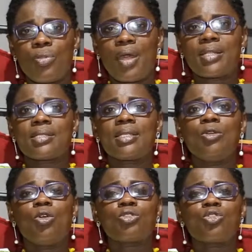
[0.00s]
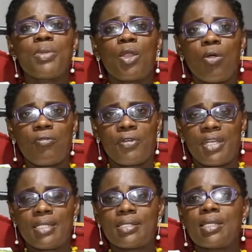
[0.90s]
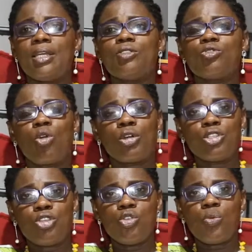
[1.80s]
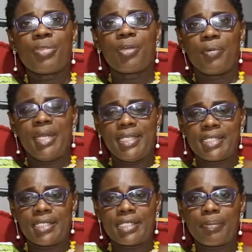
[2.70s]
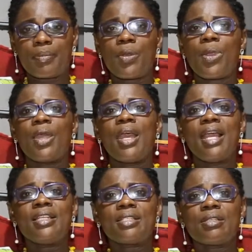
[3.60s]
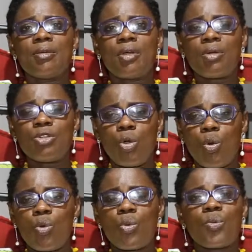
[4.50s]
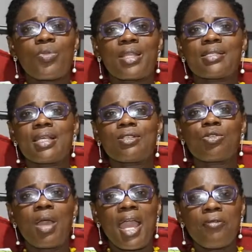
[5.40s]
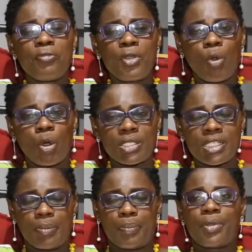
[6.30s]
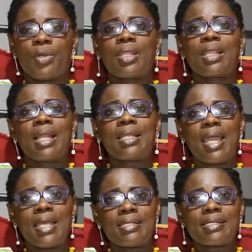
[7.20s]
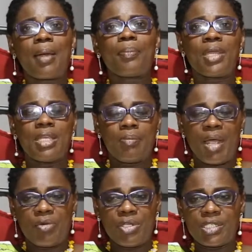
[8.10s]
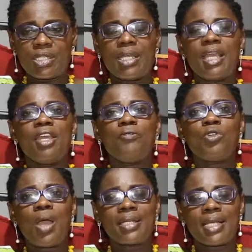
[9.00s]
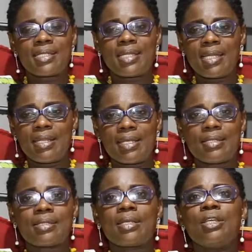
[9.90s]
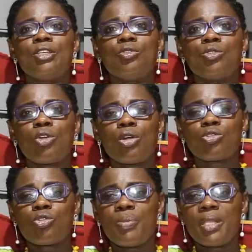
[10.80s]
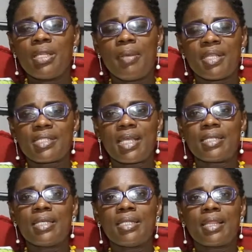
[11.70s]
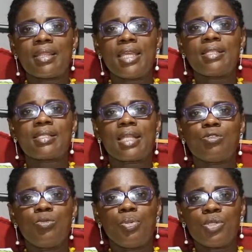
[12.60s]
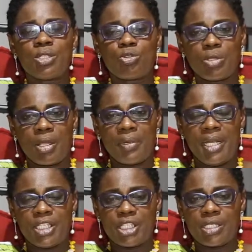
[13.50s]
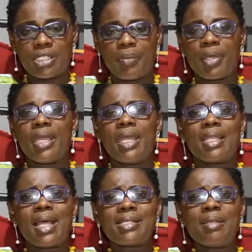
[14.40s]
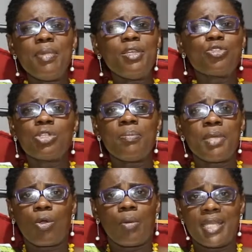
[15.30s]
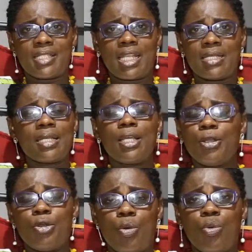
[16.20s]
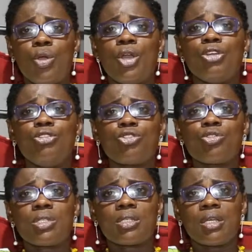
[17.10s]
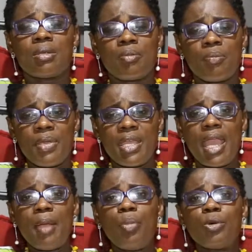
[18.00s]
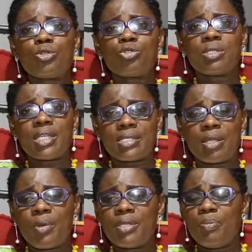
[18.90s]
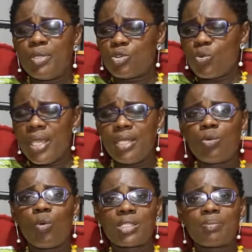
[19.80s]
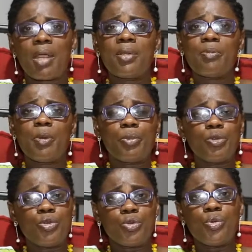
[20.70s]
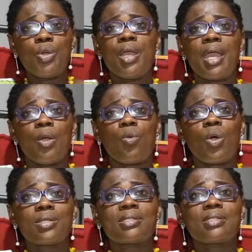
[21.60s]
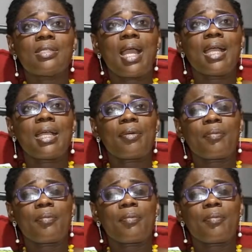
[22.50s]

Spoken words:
that he will also be confident to continue with the relationship. And know that it's not every courtship that ends up in marriage. If you understand this, you would also be limited in the things that you put into the relationship. It doesn't mean you shouldn't be committed. No, you should be able to distinguish between what married people do and what young